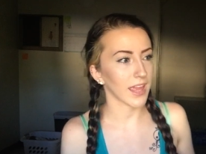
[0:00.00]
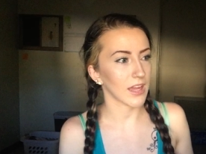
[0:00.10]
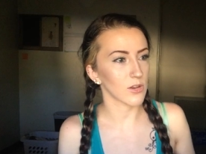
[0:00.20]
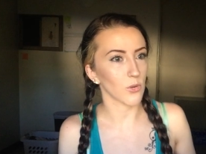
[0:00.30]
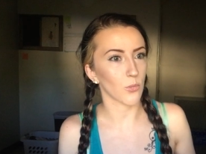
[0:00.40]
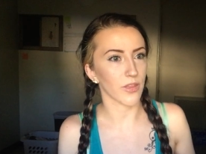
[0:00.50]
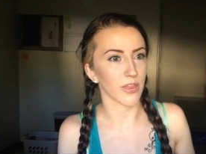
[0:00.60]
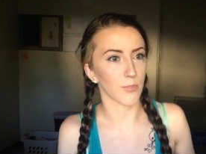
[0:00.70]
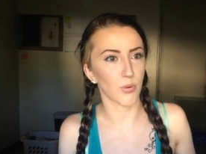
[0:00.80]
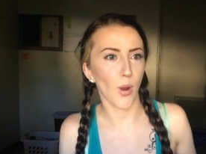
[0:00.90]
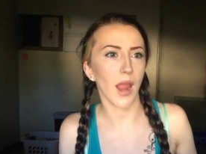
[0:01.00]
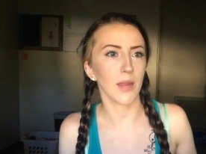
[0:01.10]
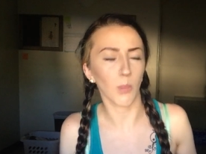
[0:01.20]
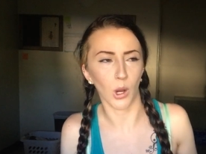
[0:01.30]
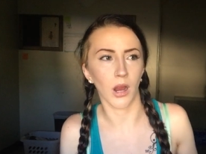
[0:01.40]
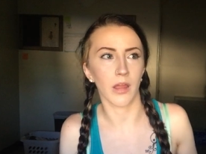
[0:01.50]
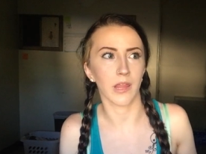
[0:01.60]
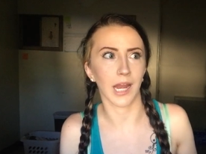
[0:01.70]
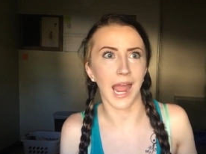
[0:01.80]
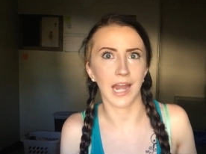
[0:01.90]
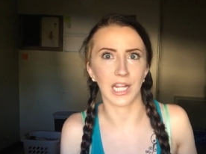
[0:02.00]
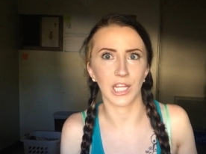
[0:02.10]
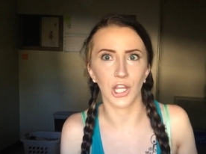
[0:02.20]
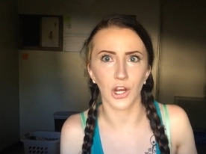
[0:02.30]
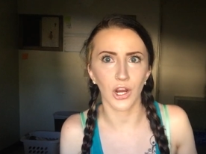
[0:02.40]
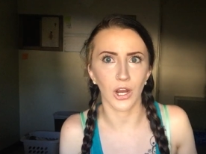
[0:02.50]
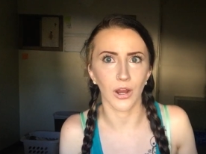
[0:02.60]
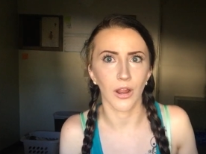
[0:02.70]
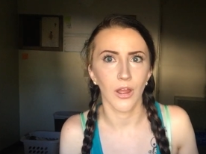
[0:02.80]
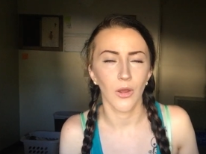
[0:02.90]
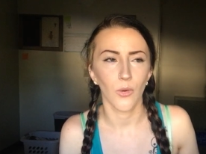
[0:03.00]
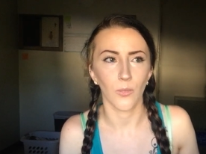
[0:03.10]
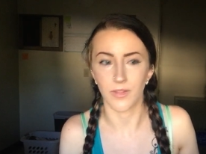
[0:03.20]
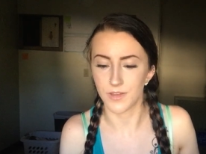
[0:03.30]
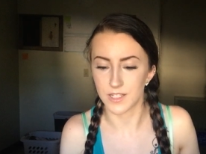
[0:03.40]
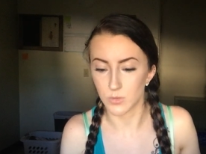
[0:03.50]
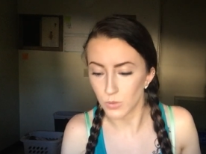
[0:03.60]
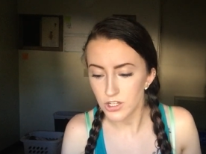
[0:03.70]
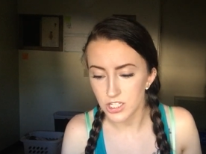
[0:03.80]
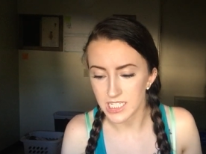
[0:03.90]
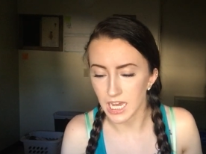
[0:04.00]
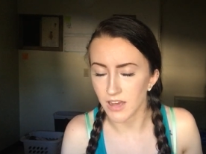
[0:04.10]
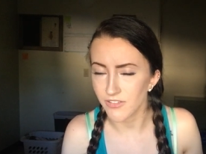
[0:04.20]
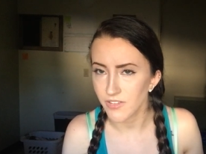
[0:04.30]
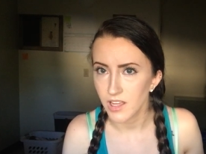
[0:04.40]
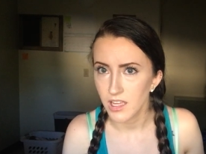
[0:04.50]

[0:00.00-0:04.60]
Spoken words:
And with the primer that I had to cure with this Wish stuff,